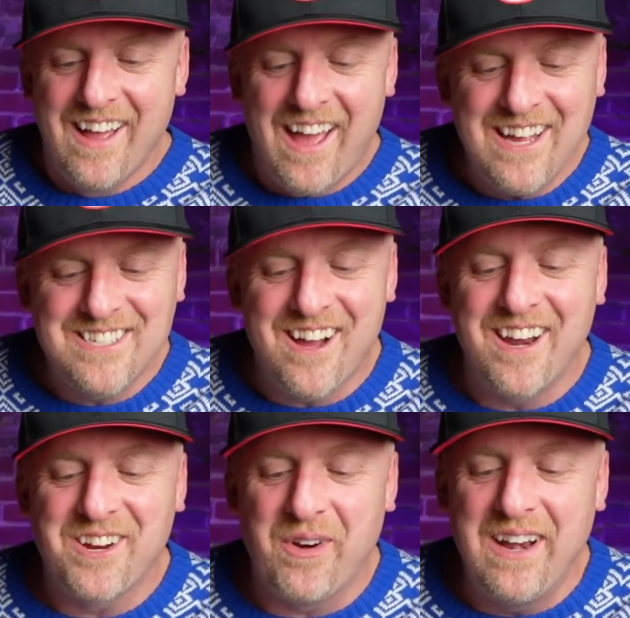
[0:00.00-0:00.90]
Hey
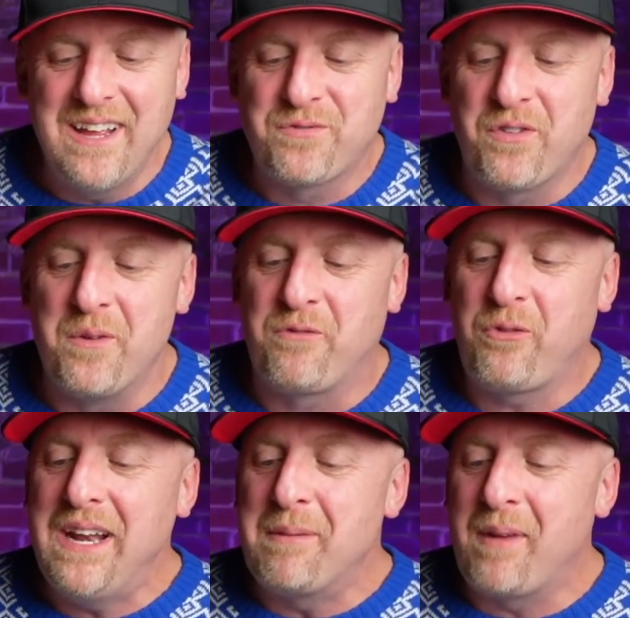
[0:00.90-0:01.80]
Johnny, greetings from
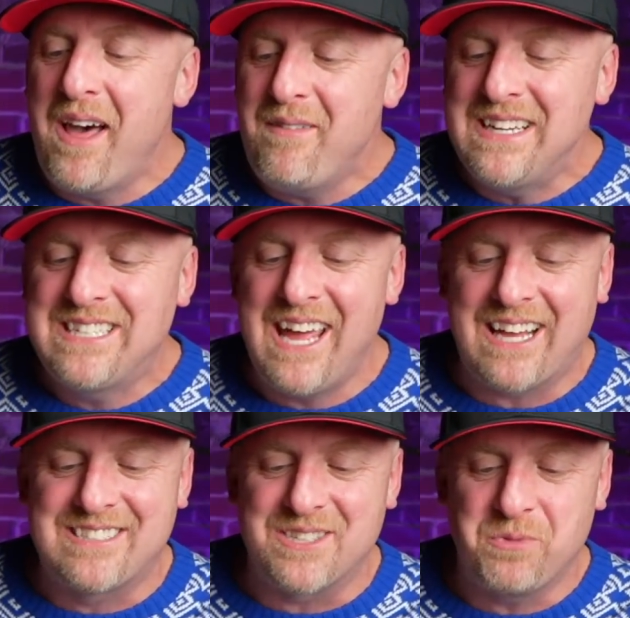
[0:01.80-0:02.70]
Freedom Lovin',
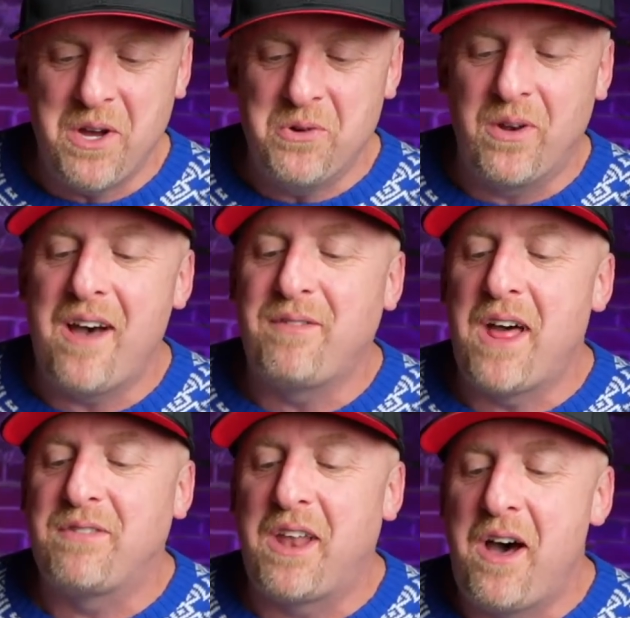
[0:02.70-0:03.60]
Texas. Woo, love,
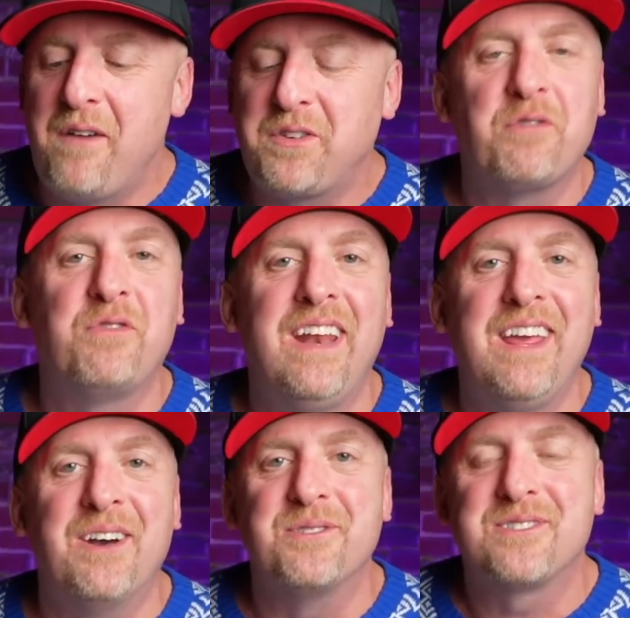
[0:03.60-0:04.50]
love, love your
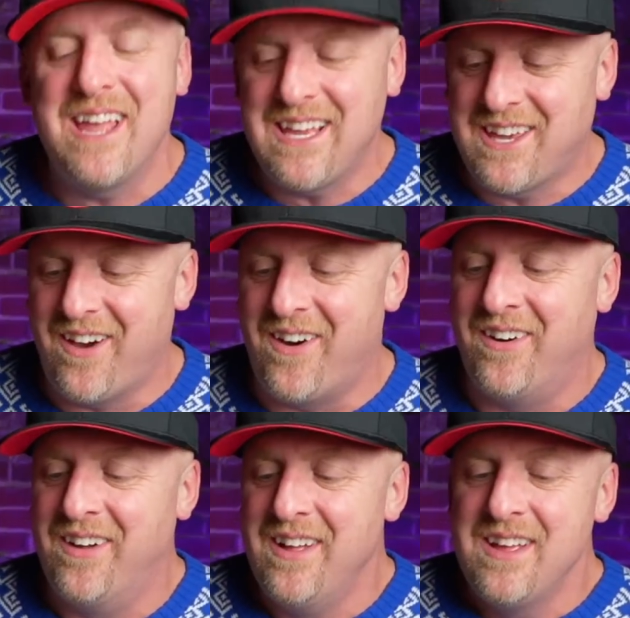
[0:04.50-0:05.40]
videos. Thank y'all.